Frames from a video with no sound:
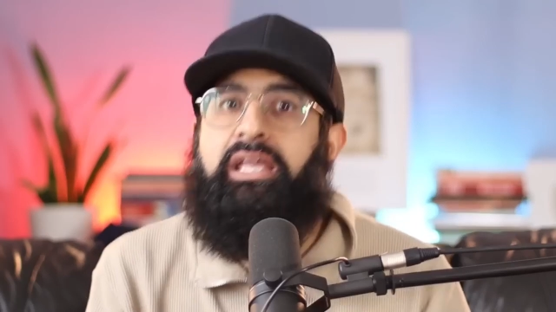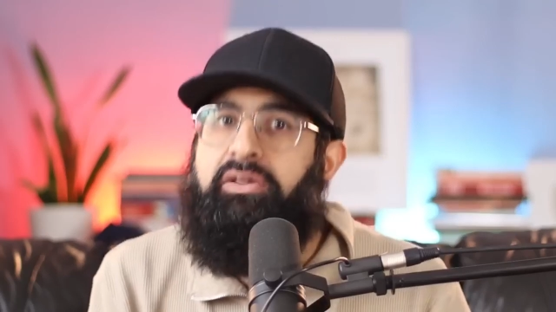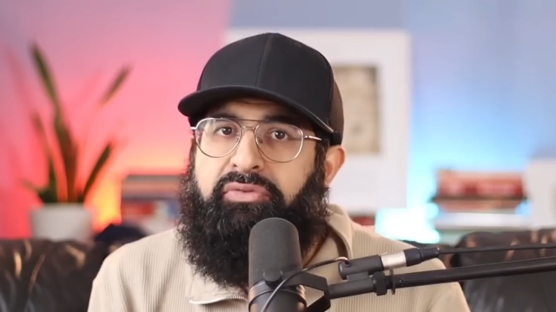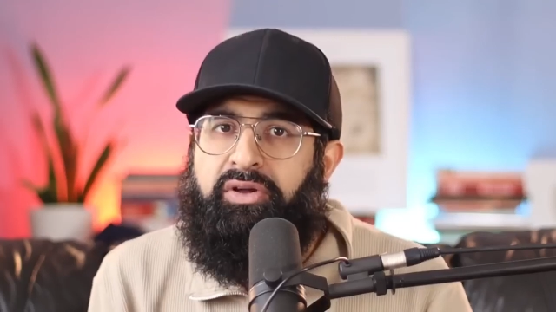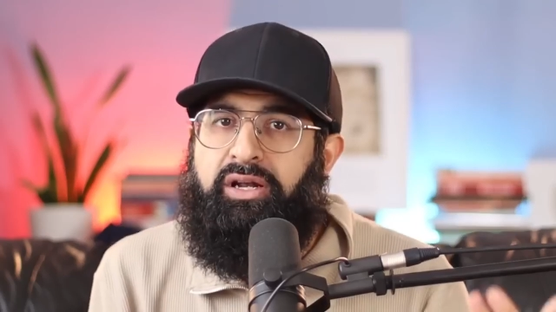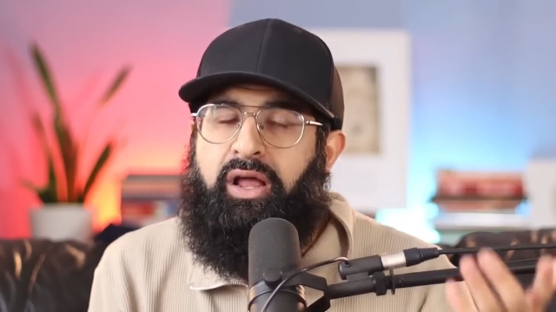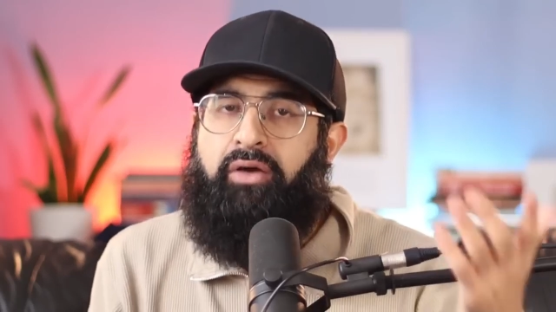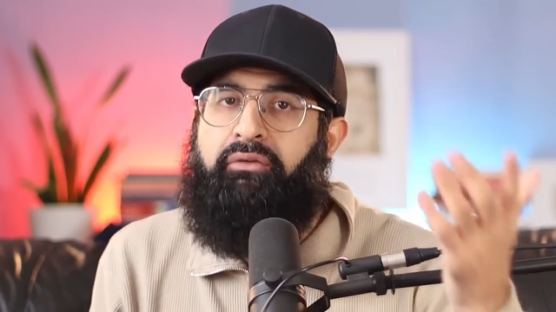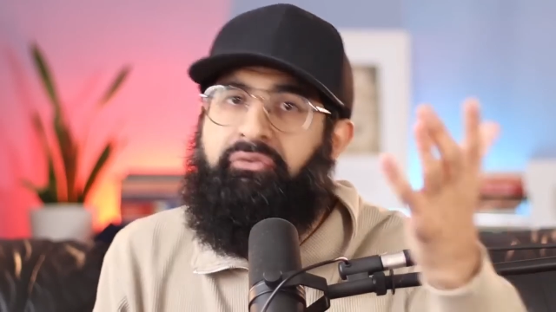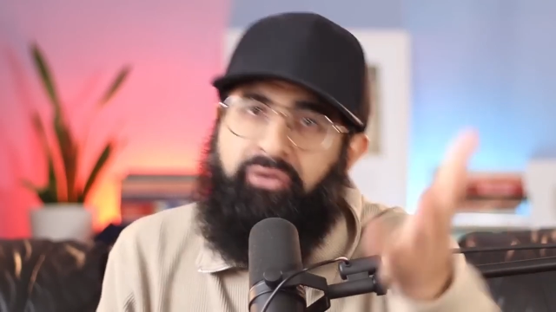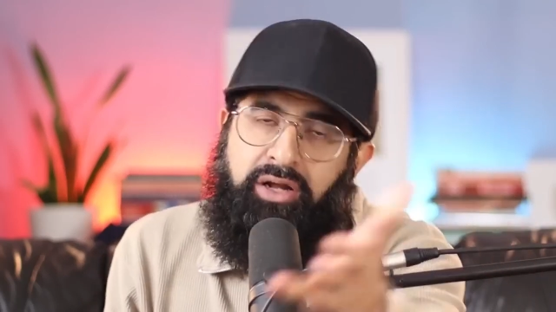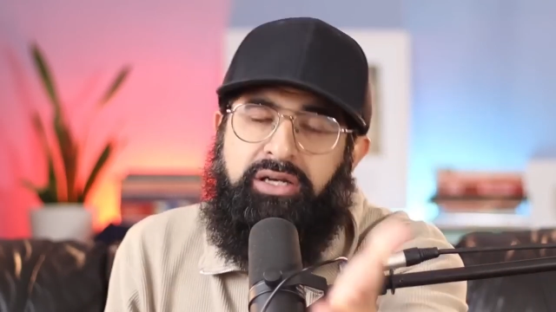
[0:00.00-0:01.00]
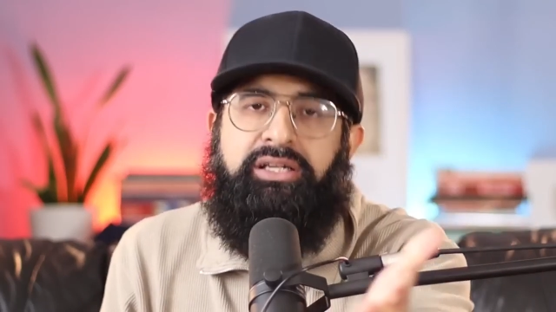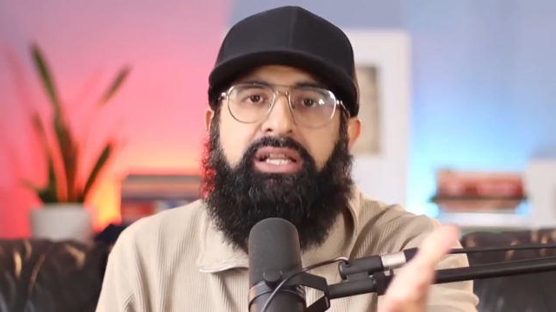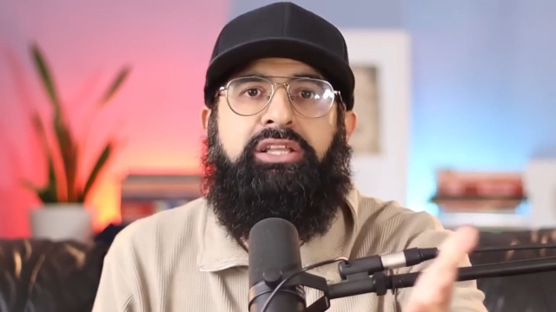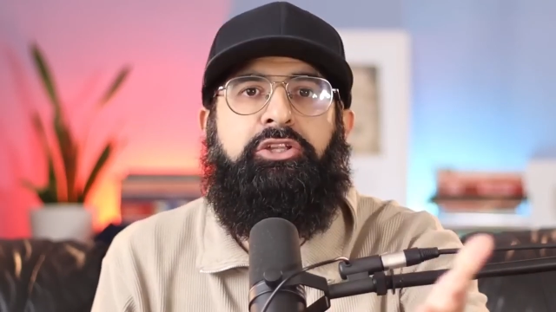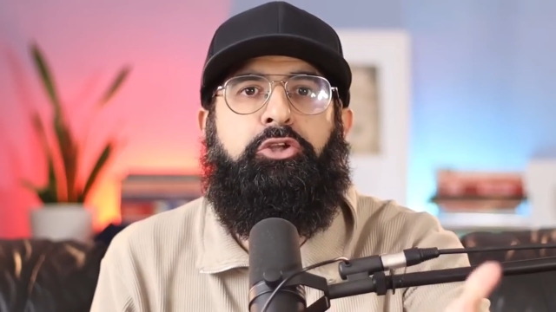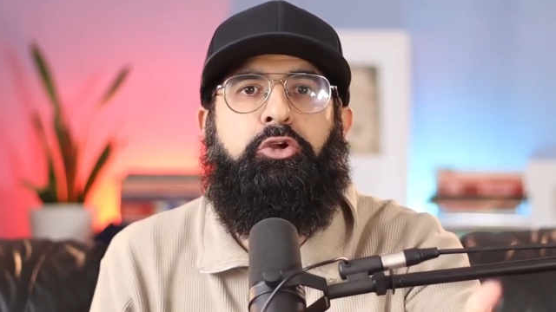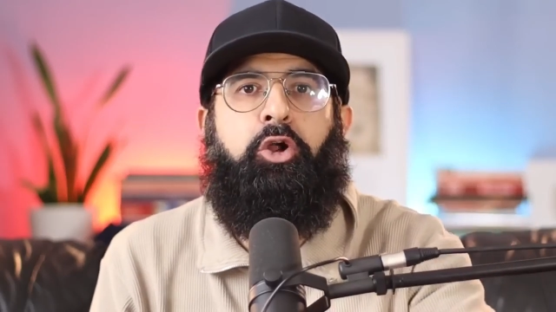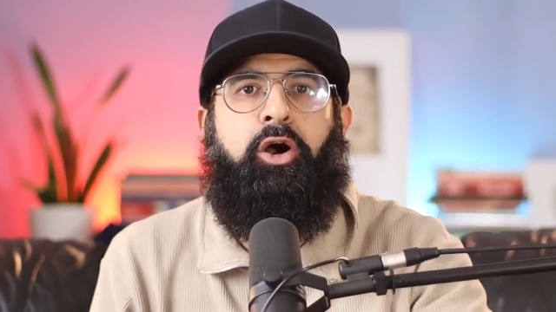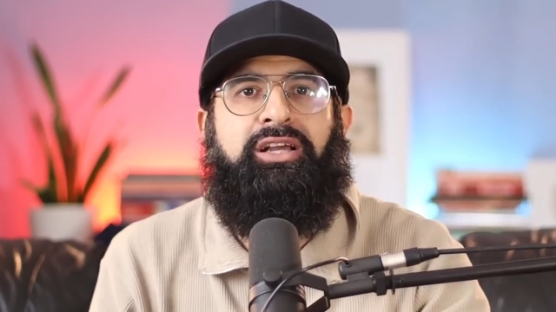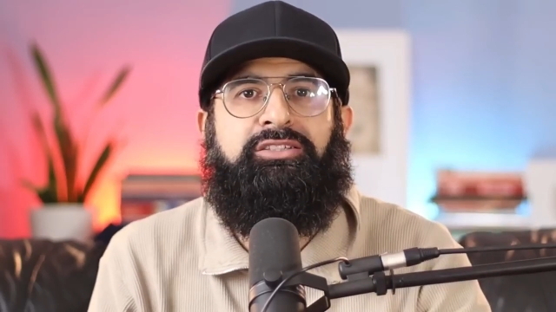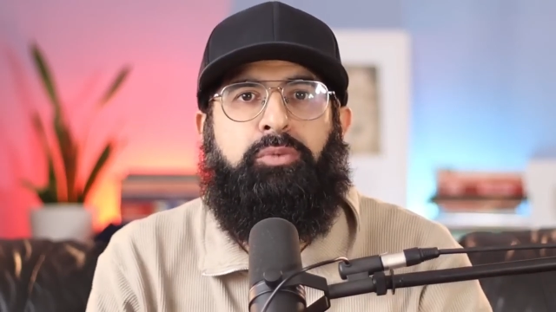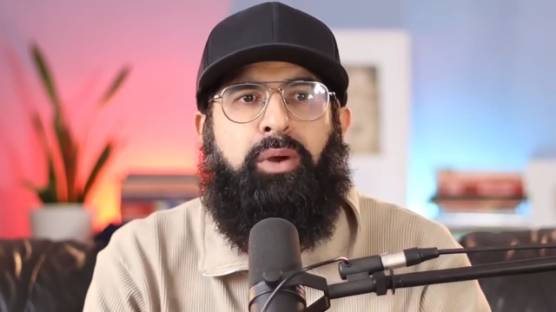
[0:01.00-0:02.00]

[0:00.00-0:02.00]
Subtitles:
even funding you lot as